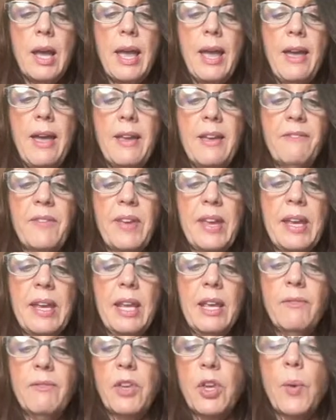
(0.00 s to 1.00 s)
If
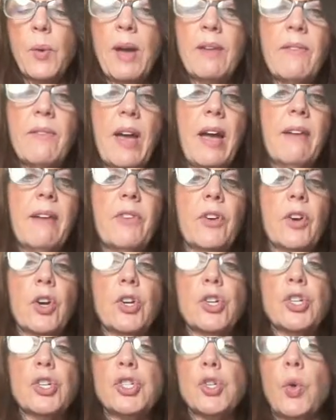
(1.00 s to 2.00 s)
any of you have ever
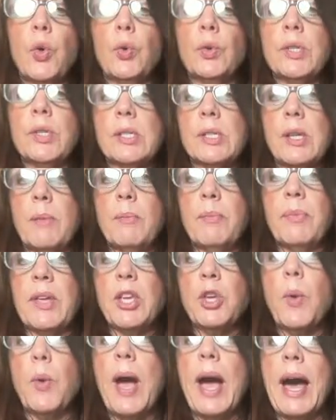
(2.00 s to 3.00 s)
sold
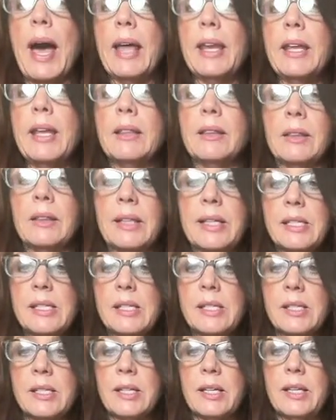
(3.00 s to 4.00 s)
something, you had it
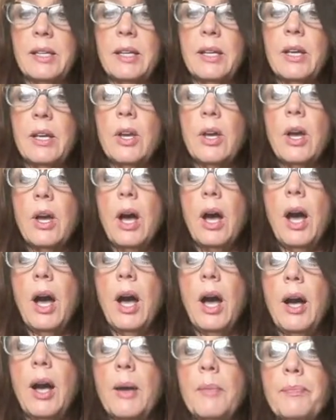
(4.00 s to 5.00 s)
listed
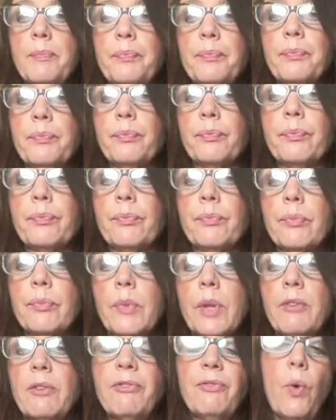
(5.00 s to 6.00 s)
um,
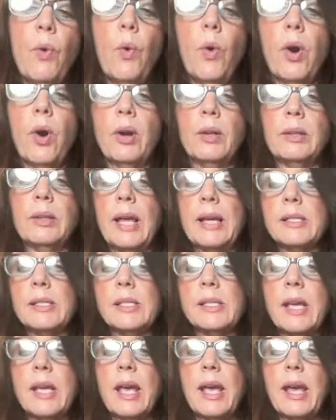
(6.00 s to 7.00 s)
for, let's
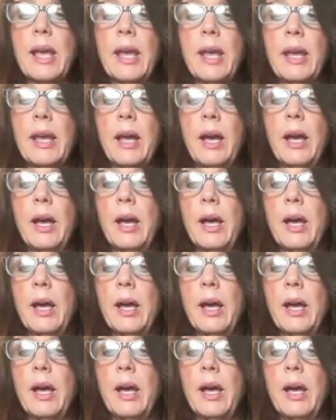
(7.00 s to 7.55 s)
say,